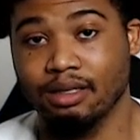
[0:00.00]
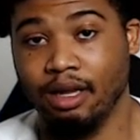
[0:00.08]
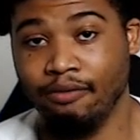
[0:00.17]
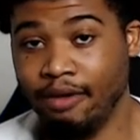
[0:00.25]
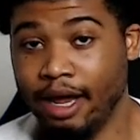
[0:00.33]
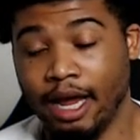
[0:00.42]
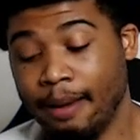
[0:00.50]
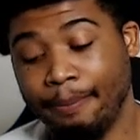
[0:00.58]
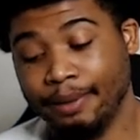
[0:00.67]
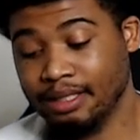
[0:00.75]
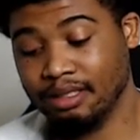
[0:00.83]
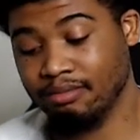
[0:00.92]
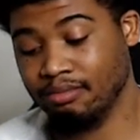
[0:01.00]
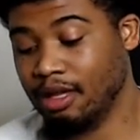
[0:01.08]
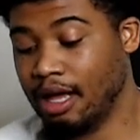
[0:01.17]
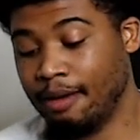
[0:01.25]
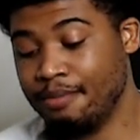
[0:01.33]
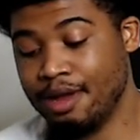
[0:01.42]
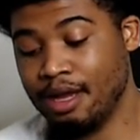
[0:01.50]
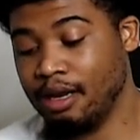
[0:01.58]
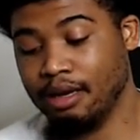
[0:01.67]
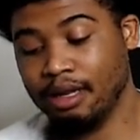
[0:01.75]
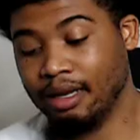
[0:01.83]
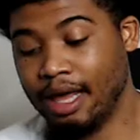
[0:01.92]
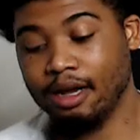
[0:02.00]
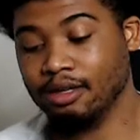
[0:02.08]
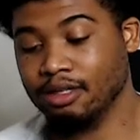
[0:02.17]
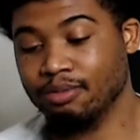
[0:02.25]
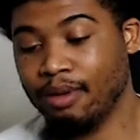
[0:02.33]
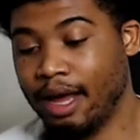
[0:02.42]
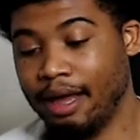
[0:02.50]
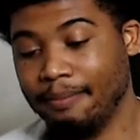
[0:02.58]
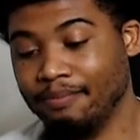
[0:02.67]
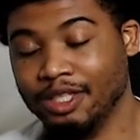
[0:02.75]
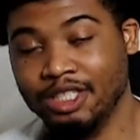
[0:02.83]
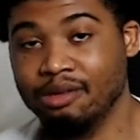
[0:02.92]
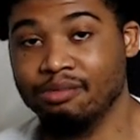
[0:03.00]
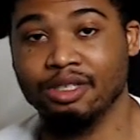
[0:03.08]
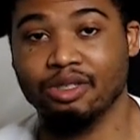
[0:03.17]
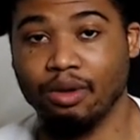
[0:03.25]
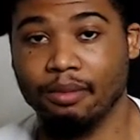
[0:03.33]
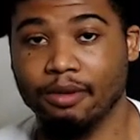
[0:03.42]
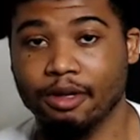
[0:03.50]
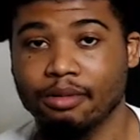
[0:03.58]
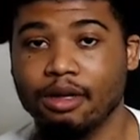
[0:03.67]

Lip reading: If that happens, I mean, the Lakers might gentlemen sweep them.